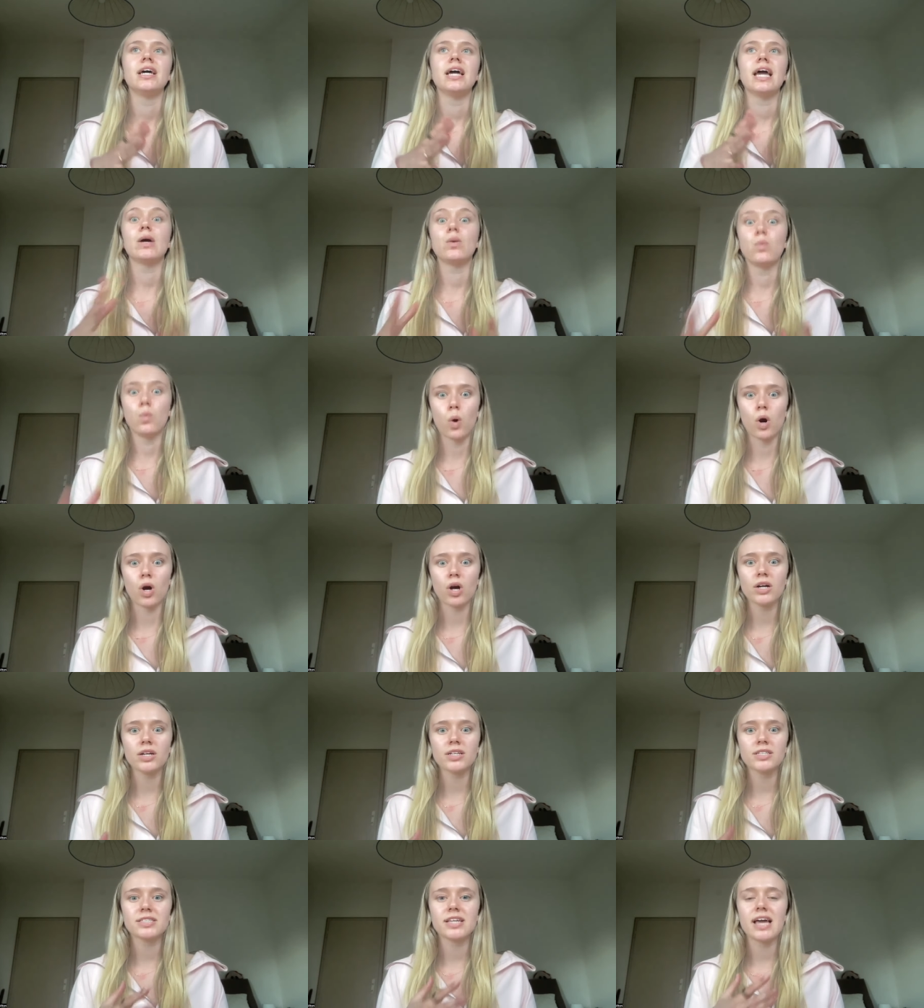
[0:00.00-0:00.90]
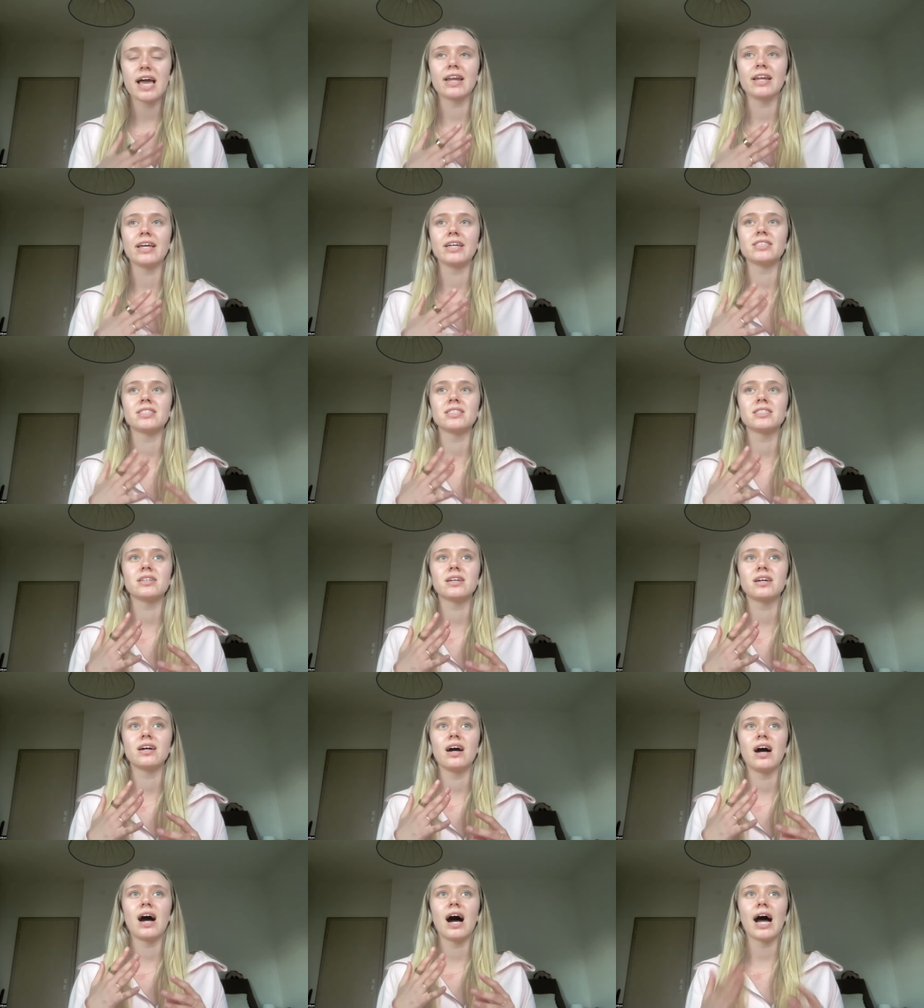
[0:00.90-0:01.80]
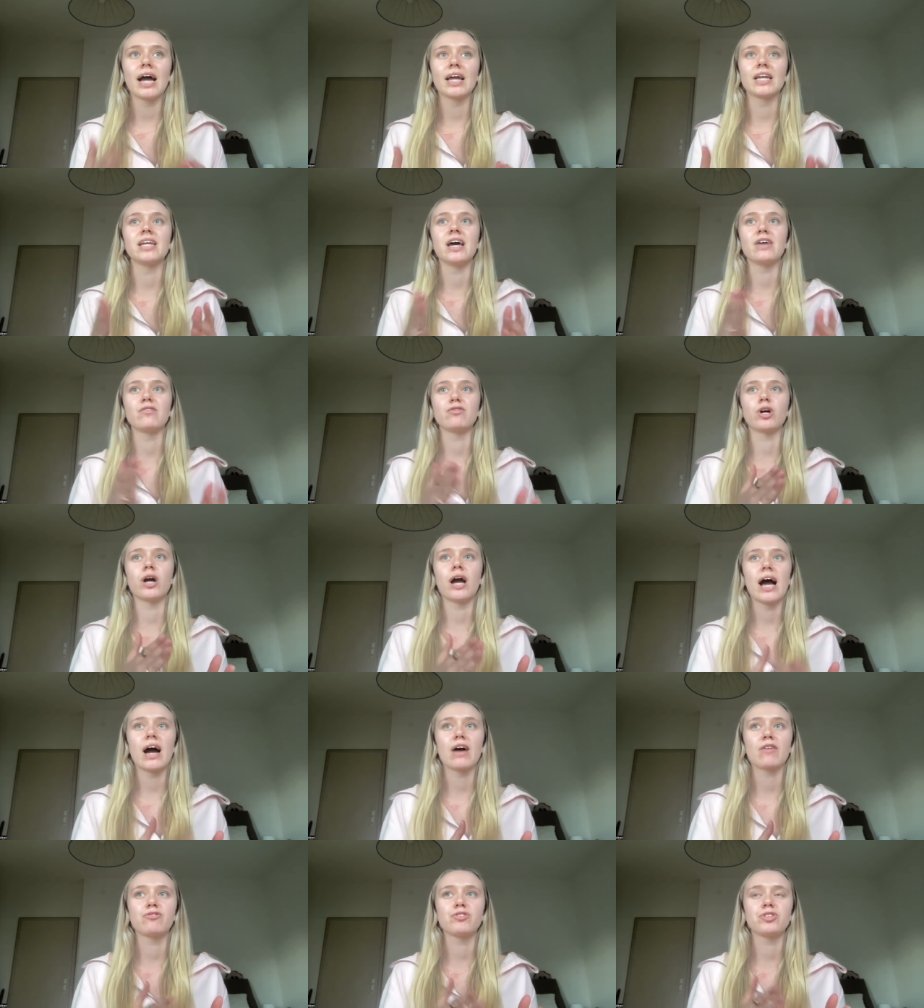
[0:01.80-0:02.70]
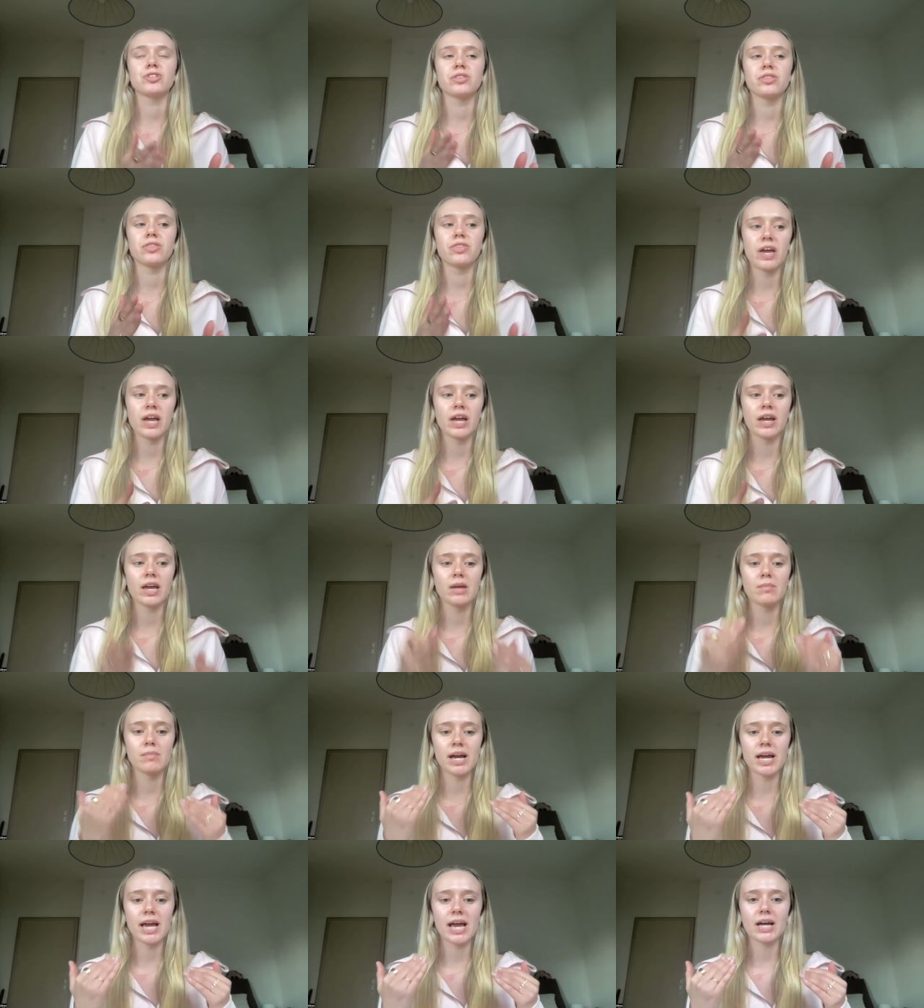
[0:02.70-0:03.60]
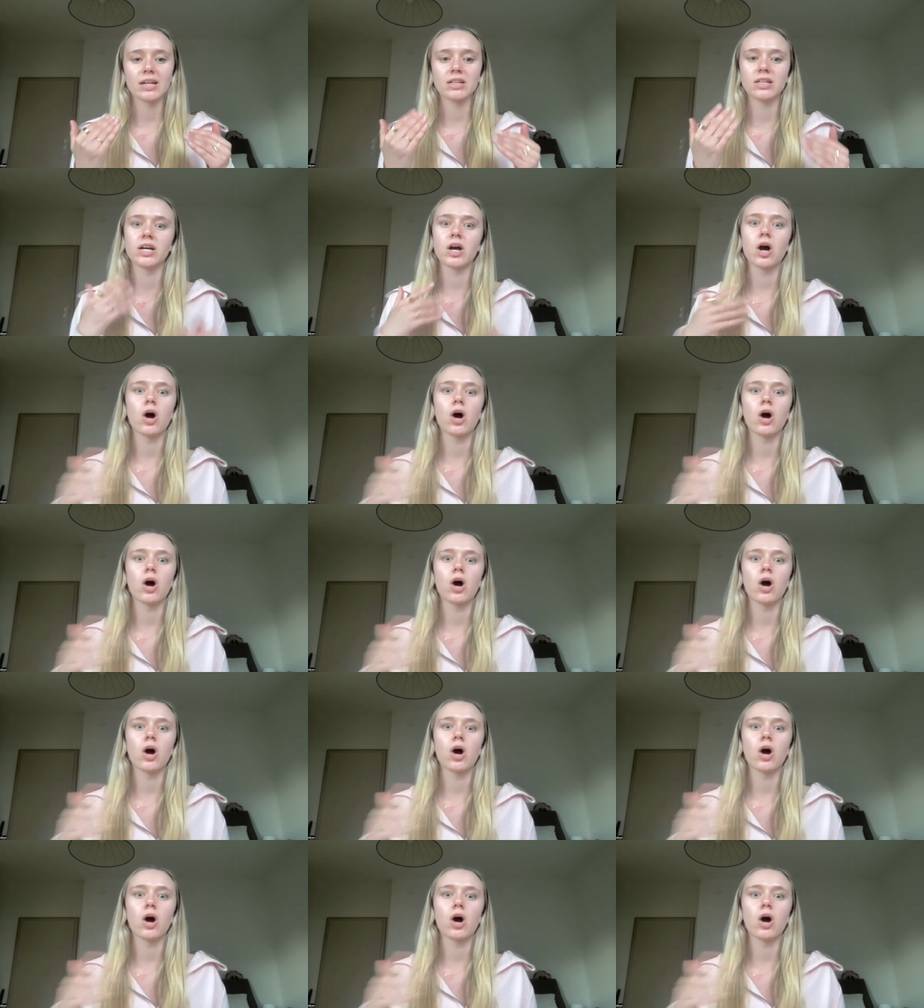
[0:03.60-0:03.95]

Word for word: it works and it's I never have to think in my head, like,